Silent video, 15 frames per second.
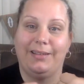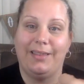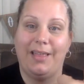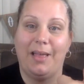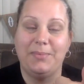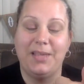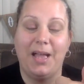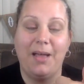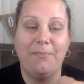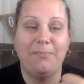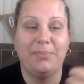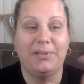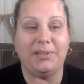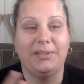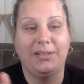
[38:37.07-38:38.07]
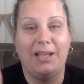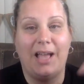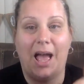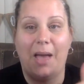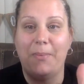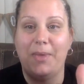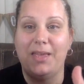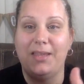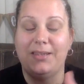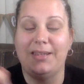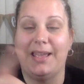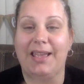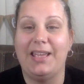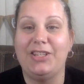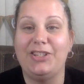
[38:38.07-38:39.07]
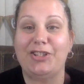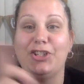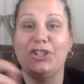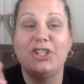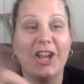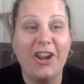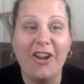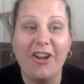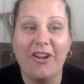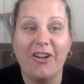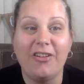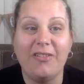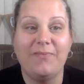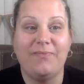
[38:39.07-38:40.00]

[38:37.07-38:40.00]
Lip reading: thumbs up, comment, and share.